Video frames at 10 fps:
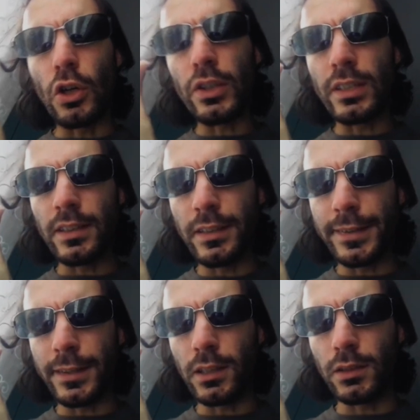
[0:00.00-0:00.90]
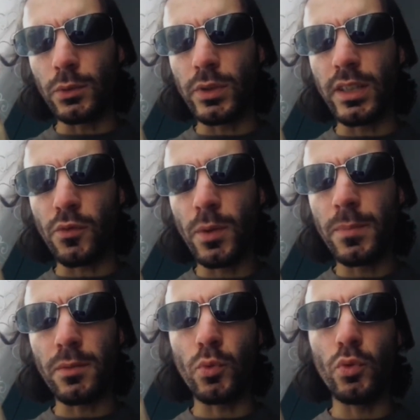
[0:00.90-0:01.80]
or in the when the
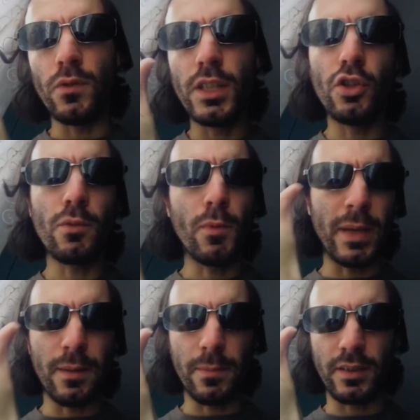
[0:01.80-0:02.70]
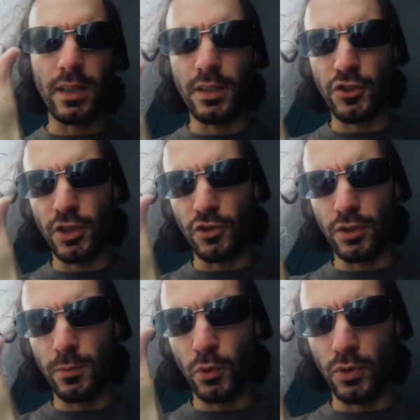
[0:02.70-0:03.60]
swept mood video, perhaps I'll change
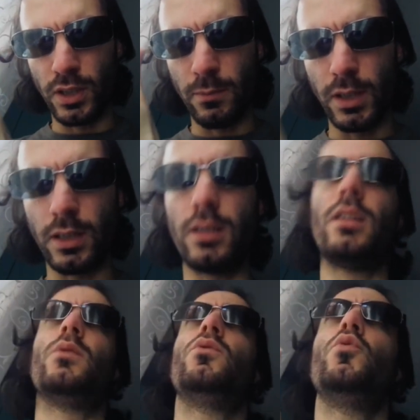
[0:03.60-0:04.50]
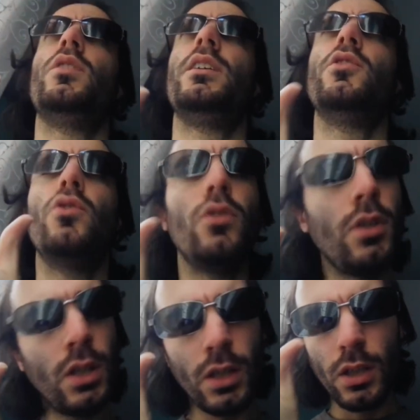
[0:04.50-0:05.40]
the music in background today, I don't know.
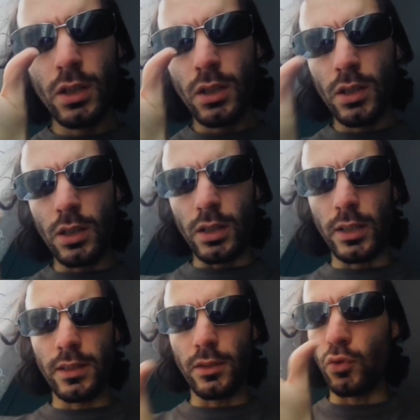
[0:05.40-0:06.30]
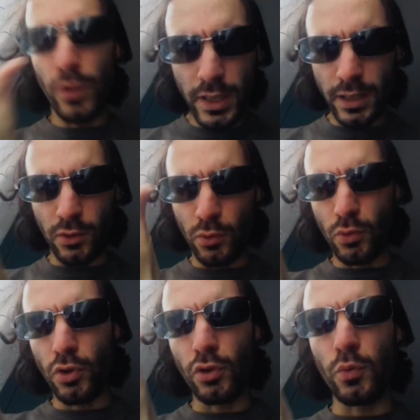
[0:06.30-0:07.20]
And today, as you
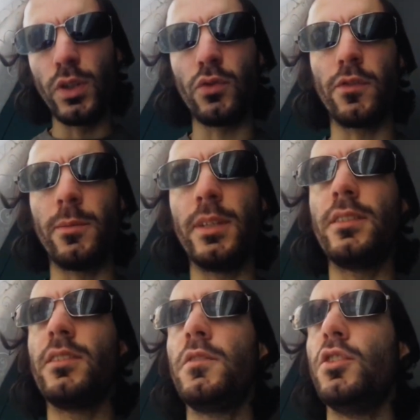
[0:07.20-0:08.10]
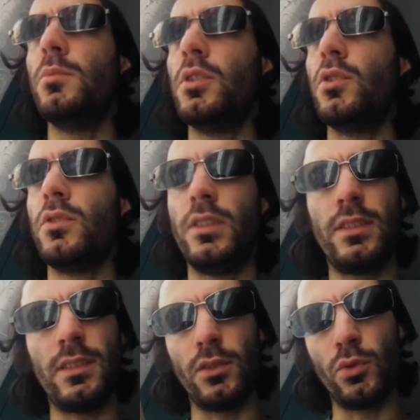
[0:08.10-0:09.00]
know, not today's public this video because
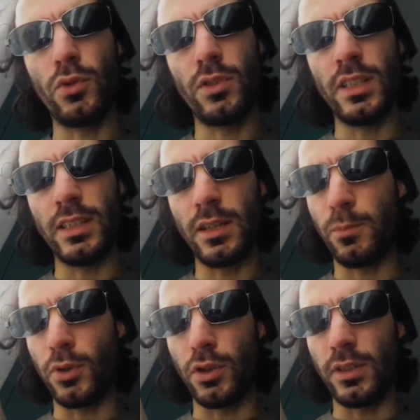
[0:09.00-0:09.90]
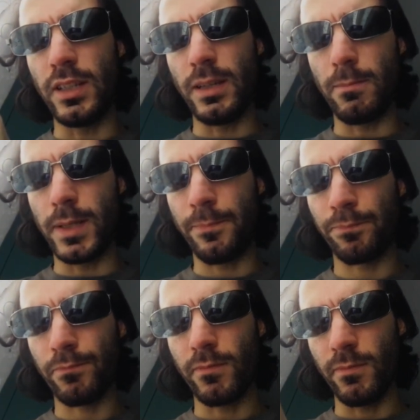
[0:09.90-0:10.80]
it's a Tuesday and I upload them
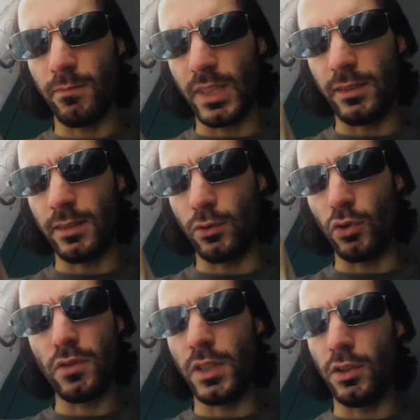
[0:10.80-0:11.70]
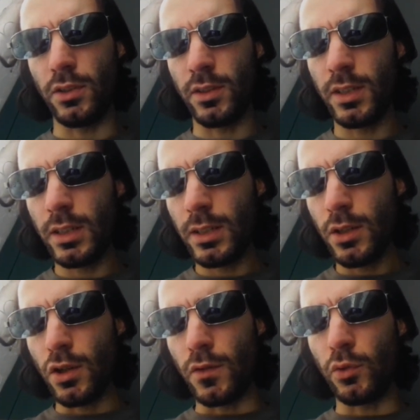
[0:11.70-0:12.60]
that those videos
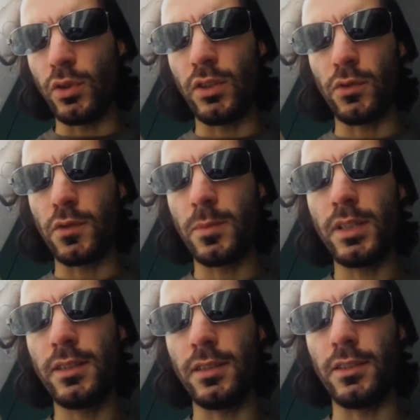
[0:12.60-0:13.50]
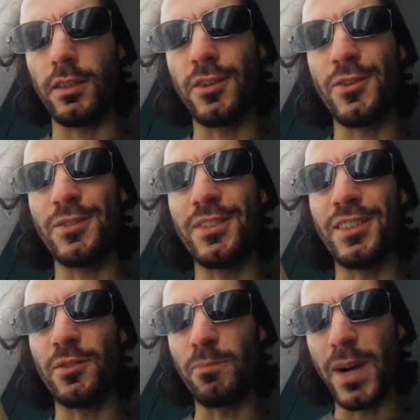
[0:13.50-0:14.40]
or today's public
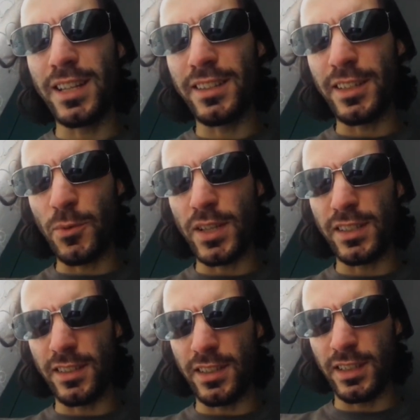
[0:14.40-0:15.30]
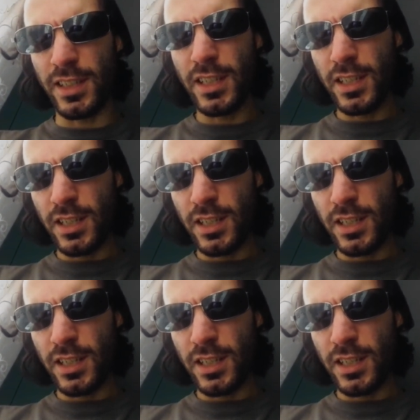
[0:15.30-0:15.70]
on Monday, Wednesday